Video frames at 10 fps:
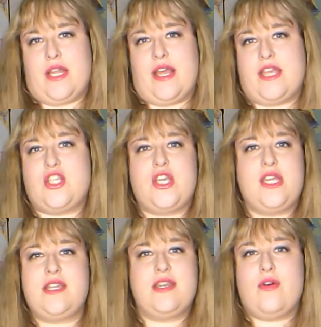Like she
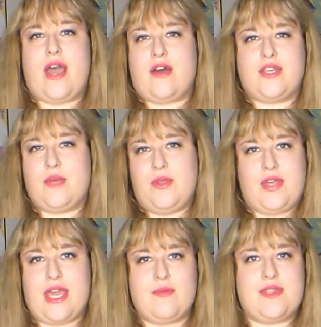didn't know how to
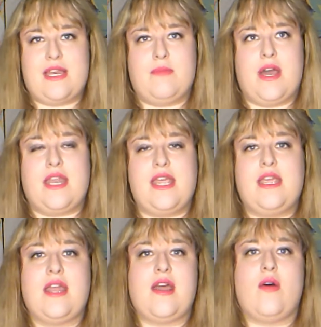communicate with anybody,
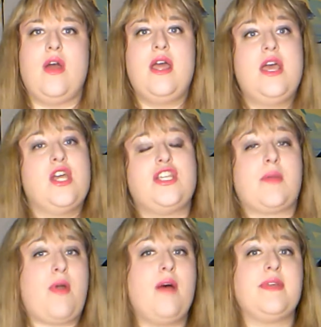you know. She
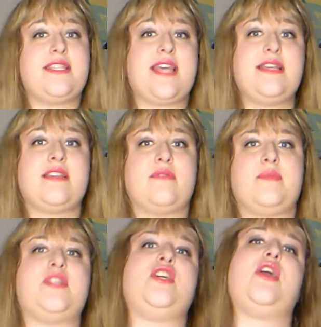could probably say something,
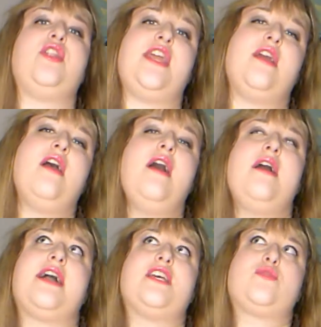but she couldn't,
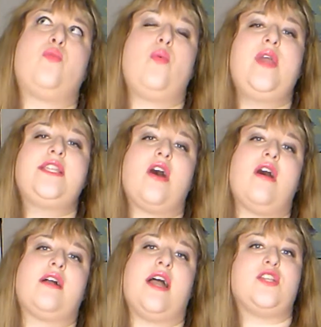because when we
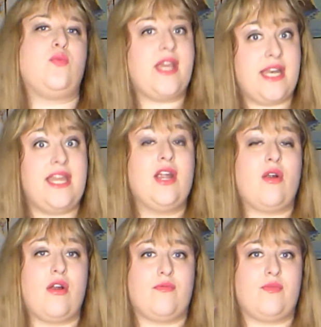talk, guys, we can hear
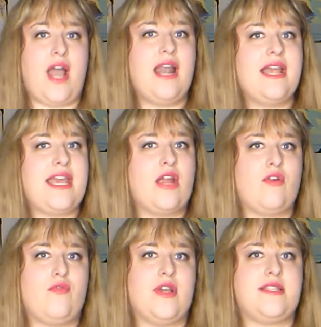our kind of like hear
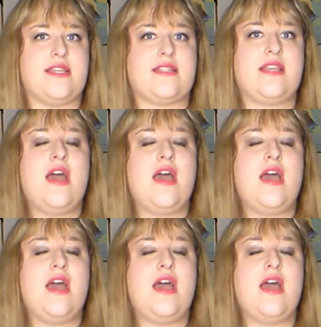our voices.